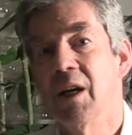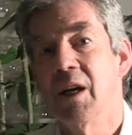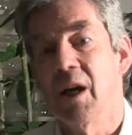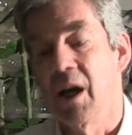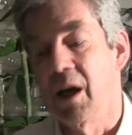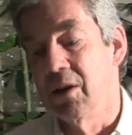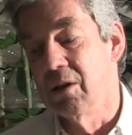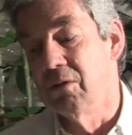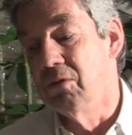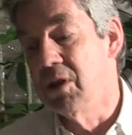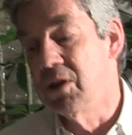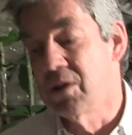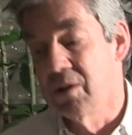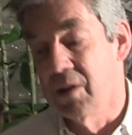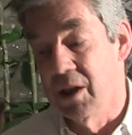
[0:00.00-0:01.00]
and
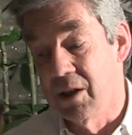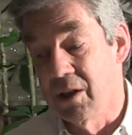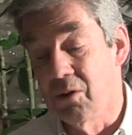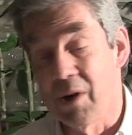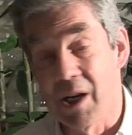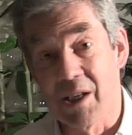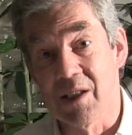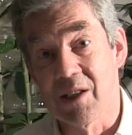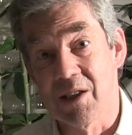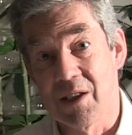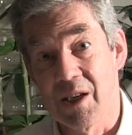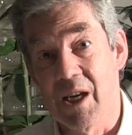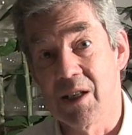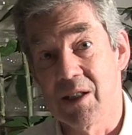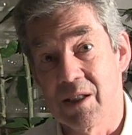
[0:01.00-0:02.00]
in the United
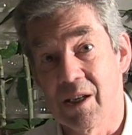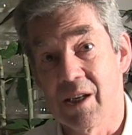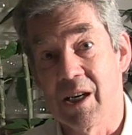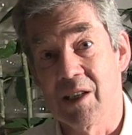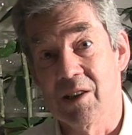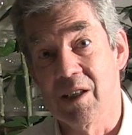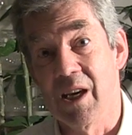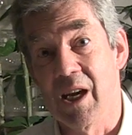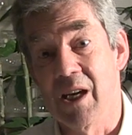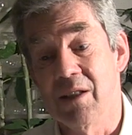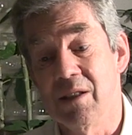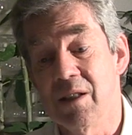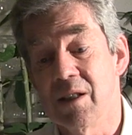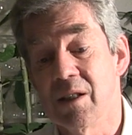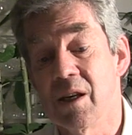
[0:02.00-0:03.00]
States in the
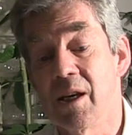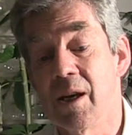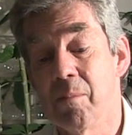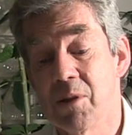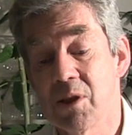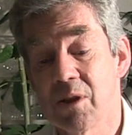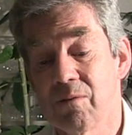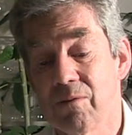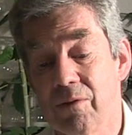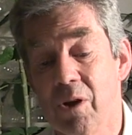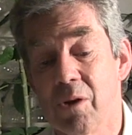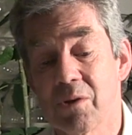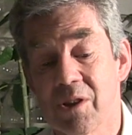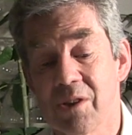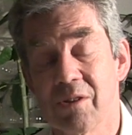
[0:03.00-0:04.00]
1980s, and the numbers that
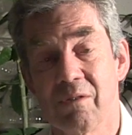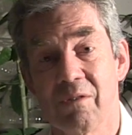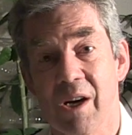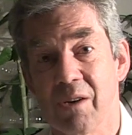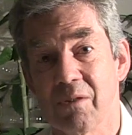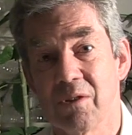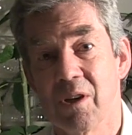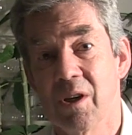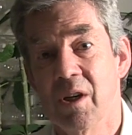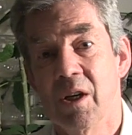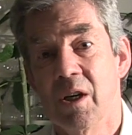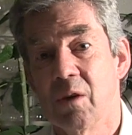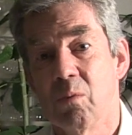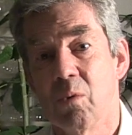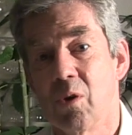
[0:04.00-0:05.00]
floated around
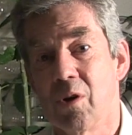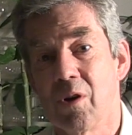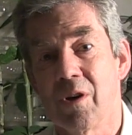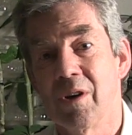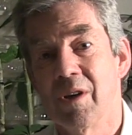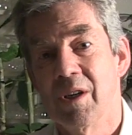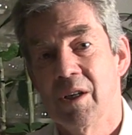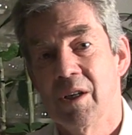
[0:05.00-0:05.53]
were